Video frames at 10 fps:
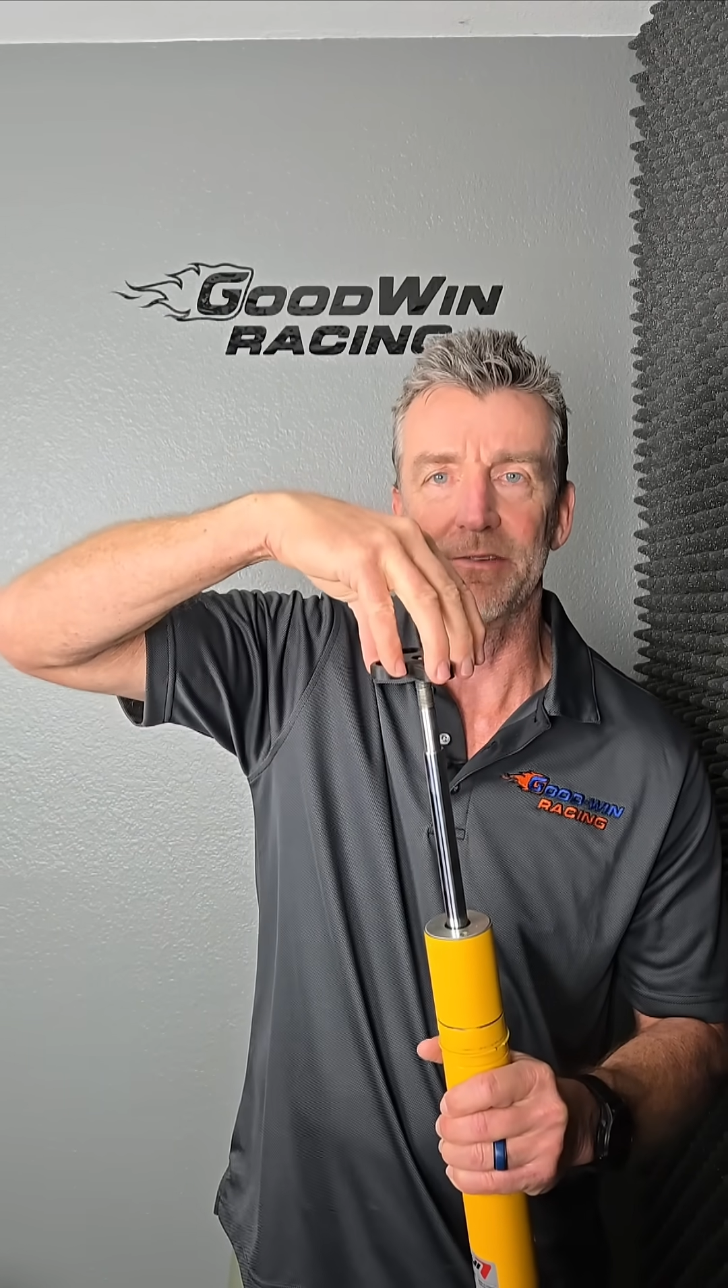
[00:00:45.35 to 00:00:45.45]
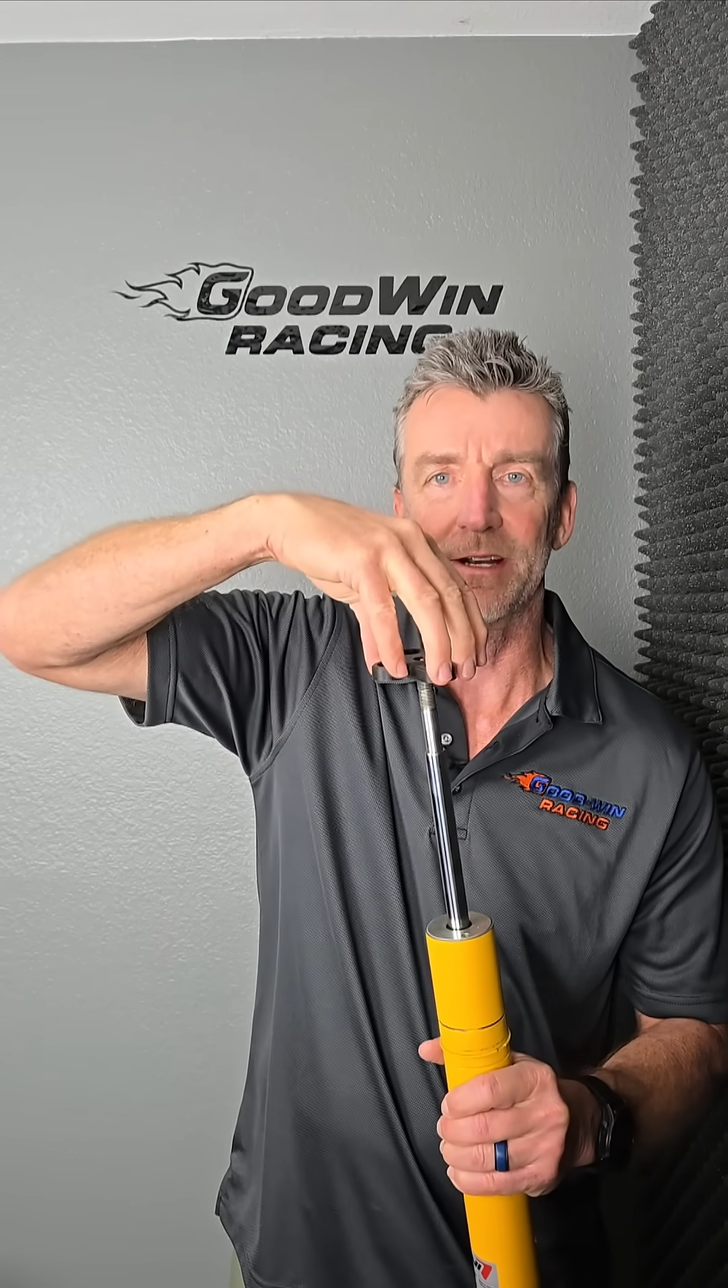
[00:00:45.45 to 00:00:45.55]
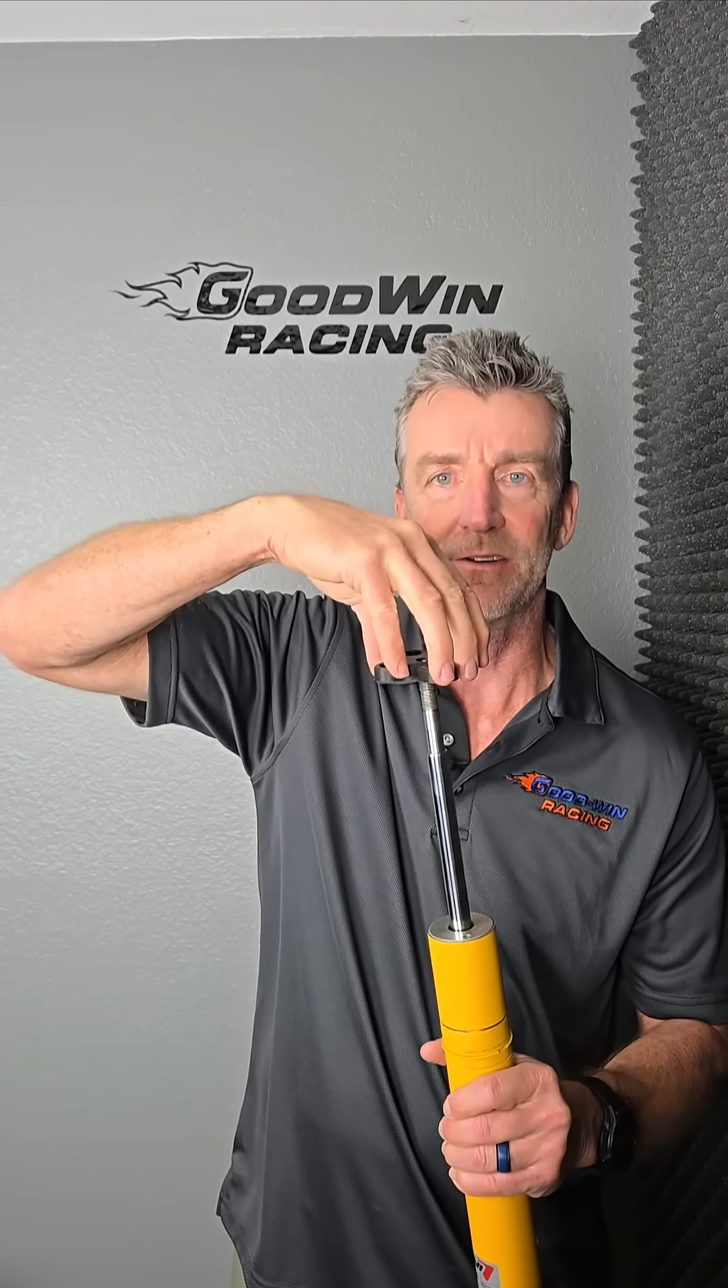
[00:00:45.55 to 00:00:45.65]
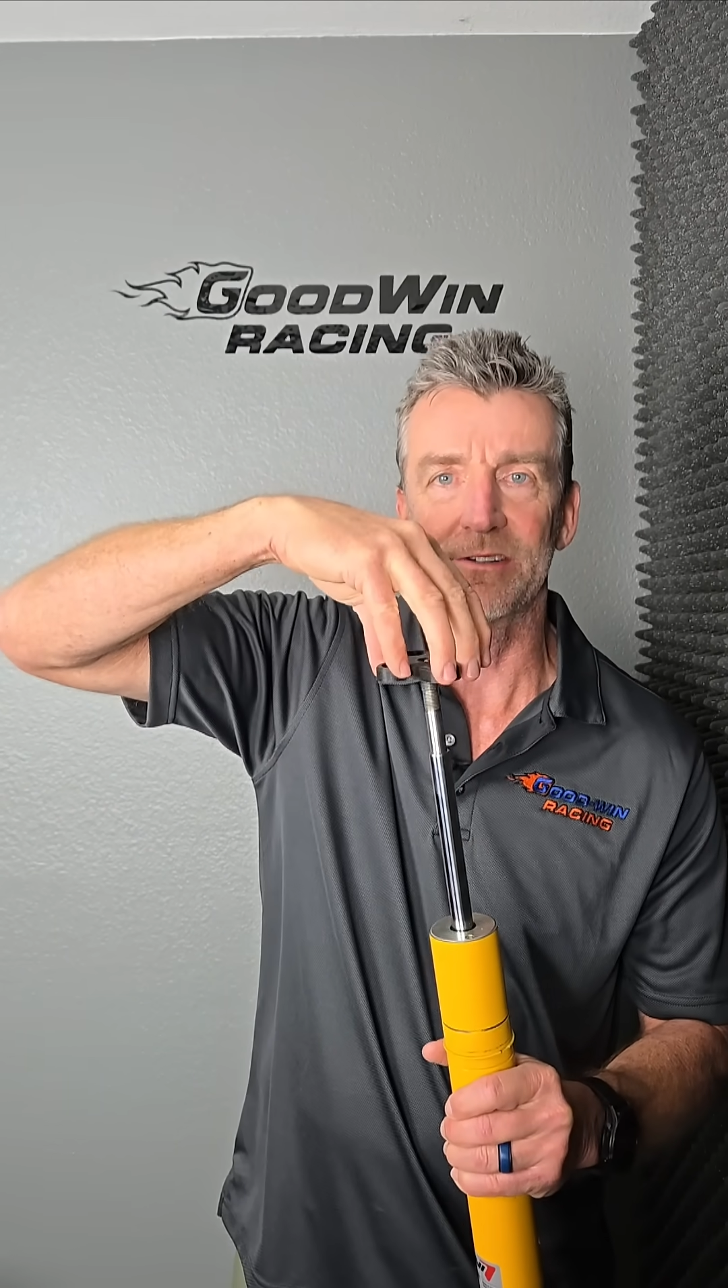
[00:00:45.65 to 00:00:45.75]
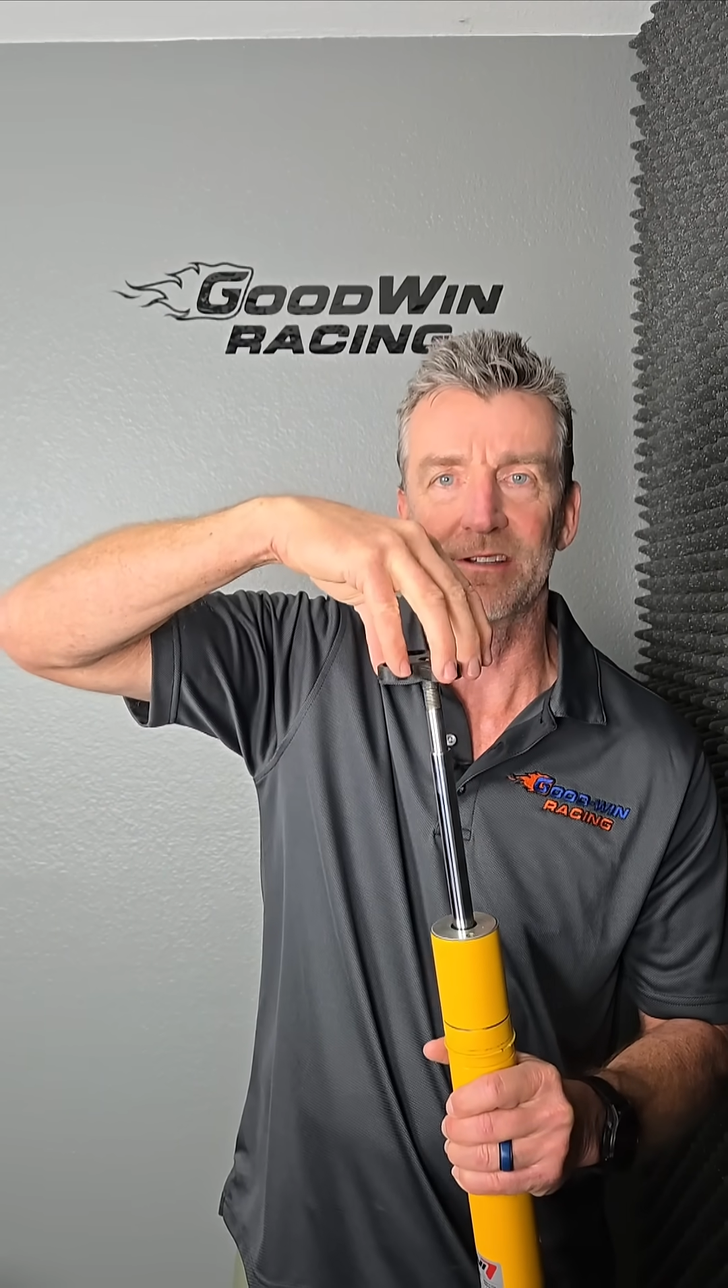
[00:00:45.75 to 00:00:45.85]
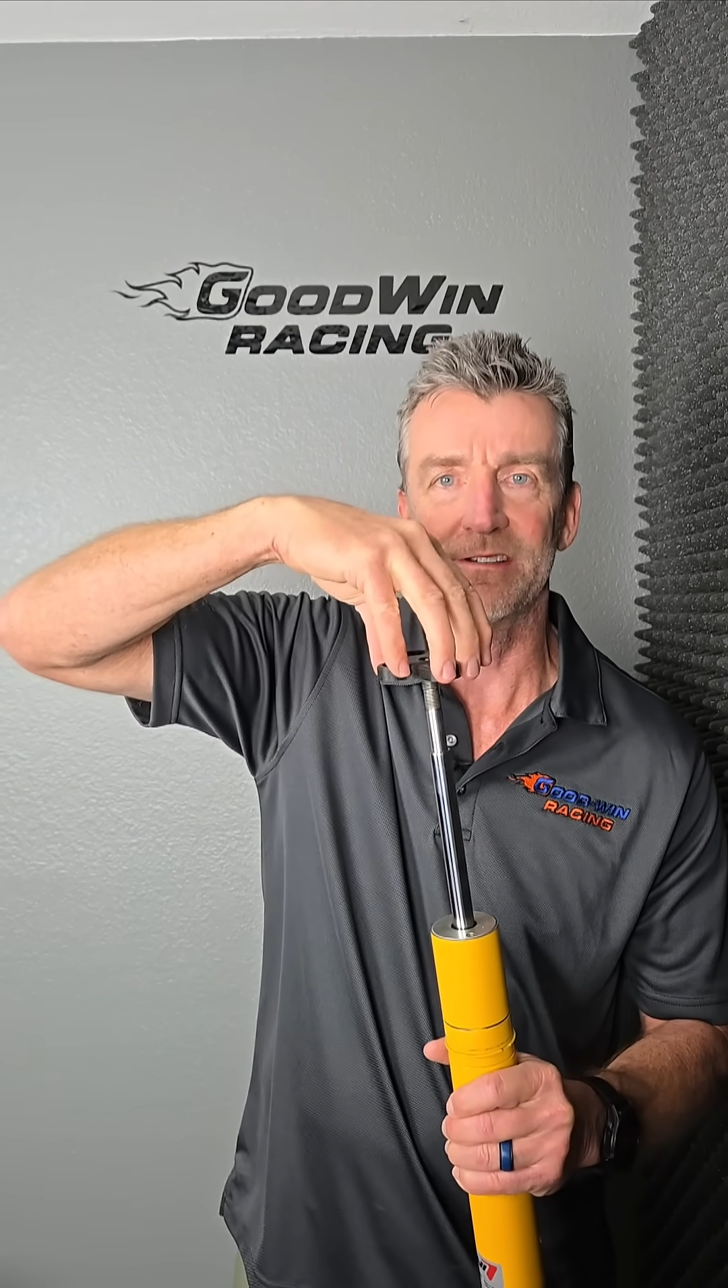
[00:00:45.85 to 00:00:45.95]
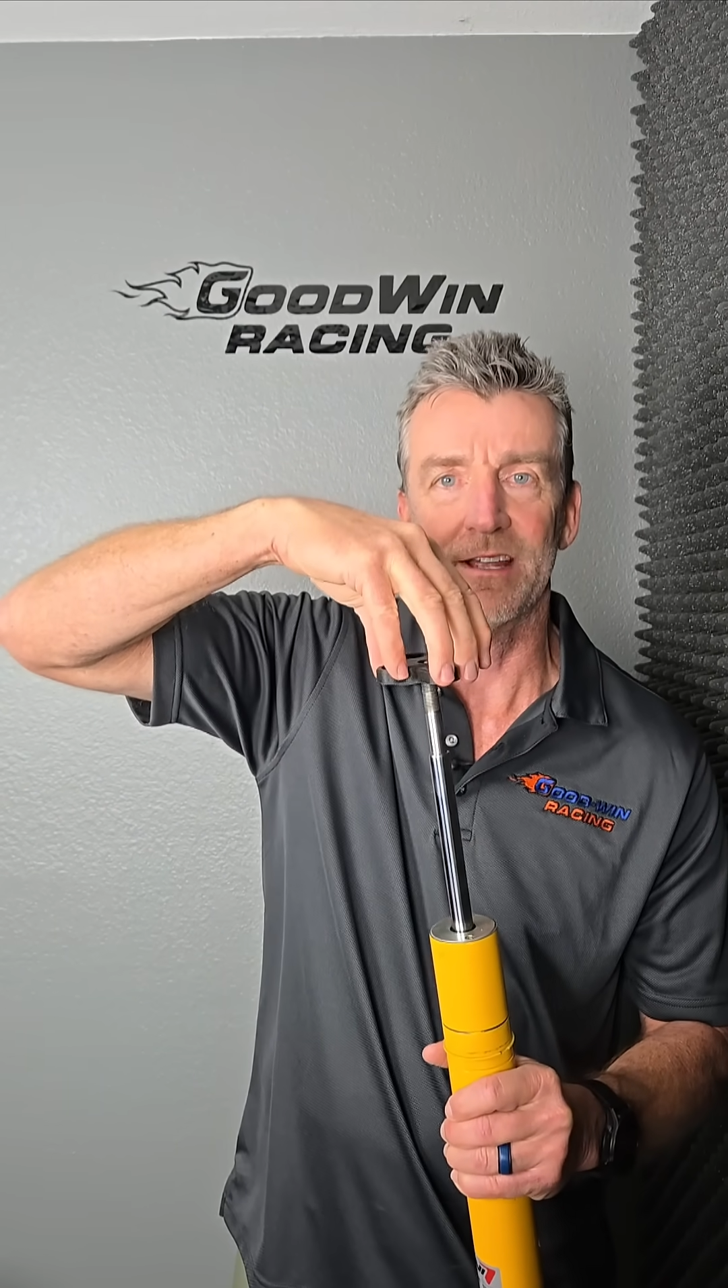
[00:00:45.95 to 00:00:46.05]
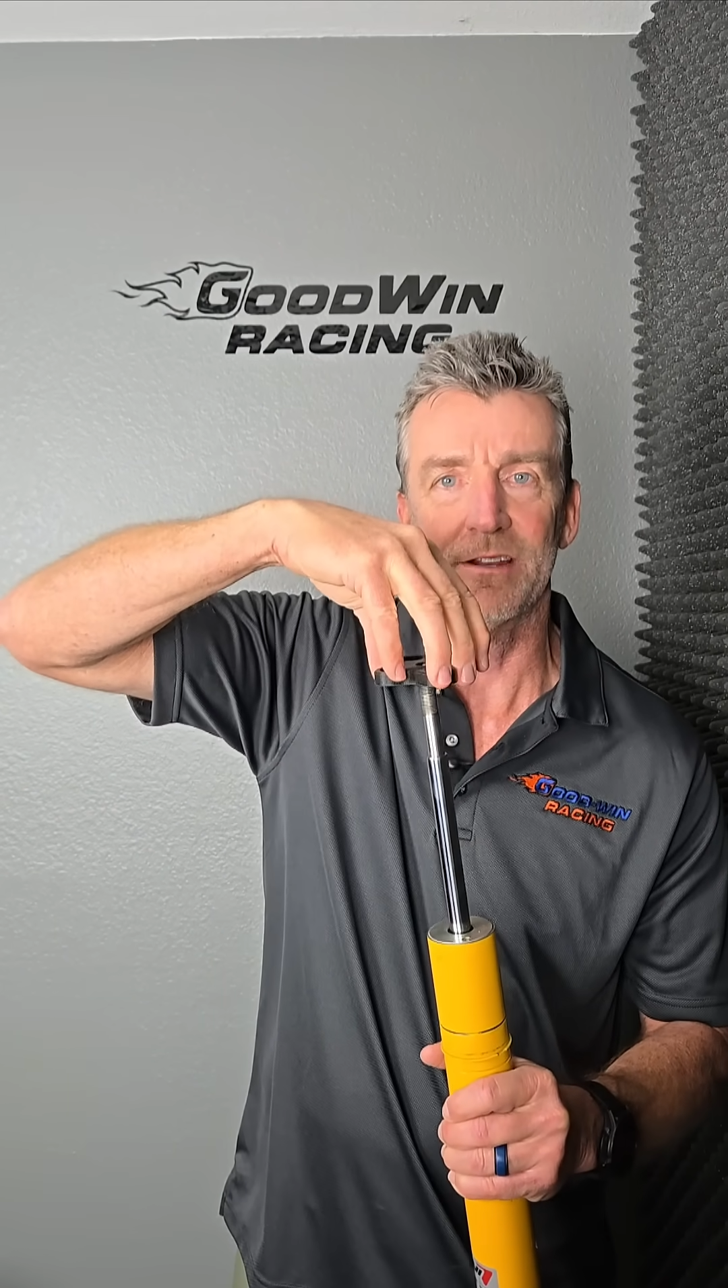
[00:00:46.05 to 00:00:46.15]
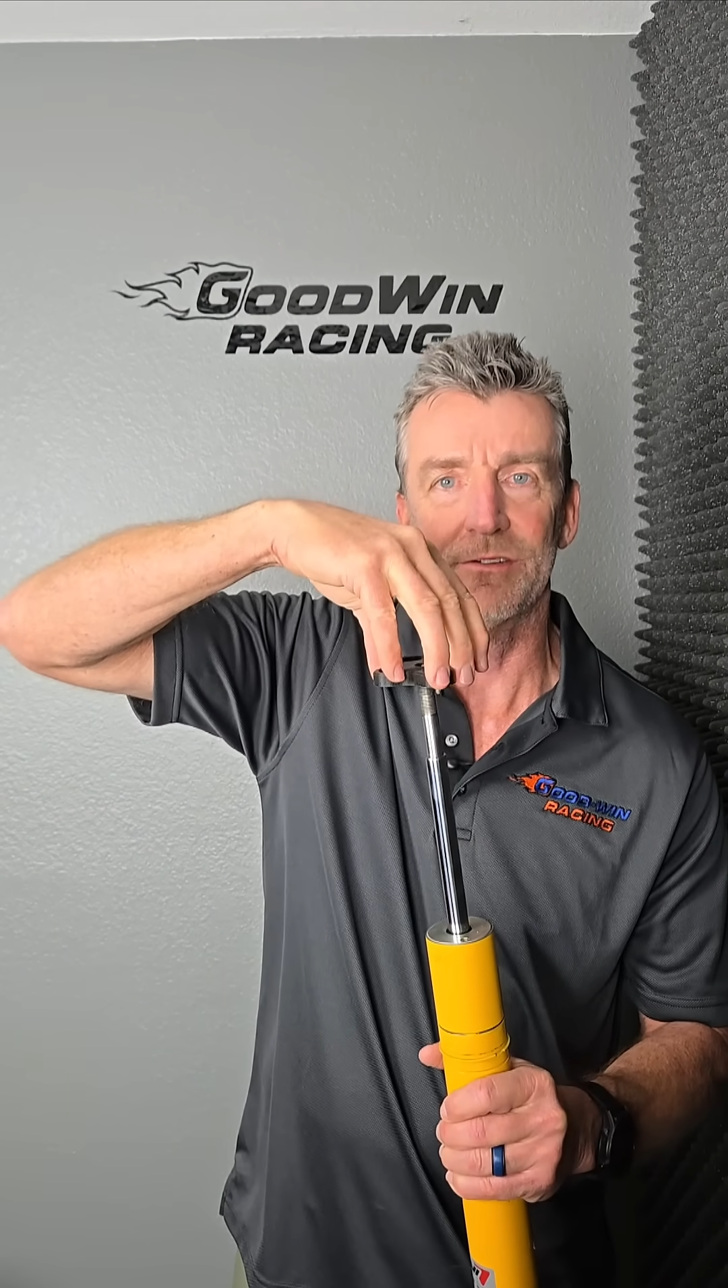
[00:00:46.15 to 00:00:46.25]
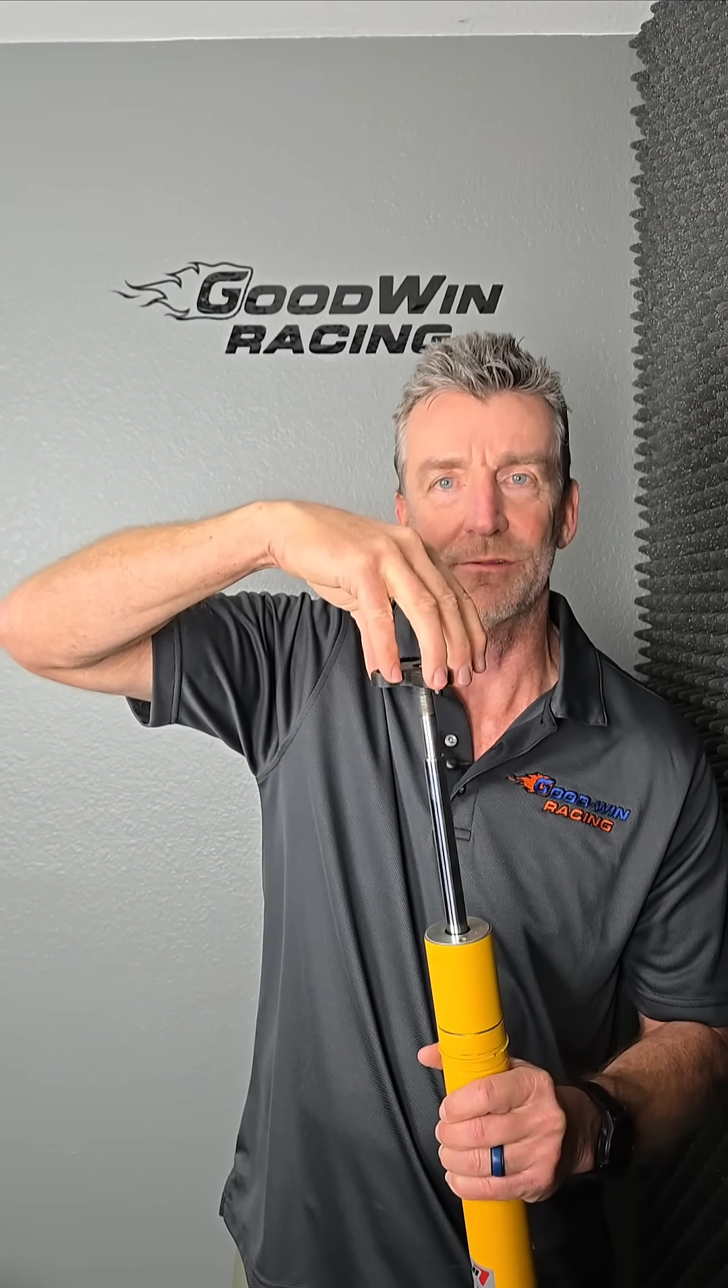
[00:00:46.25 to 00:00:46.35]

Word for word: fingers extended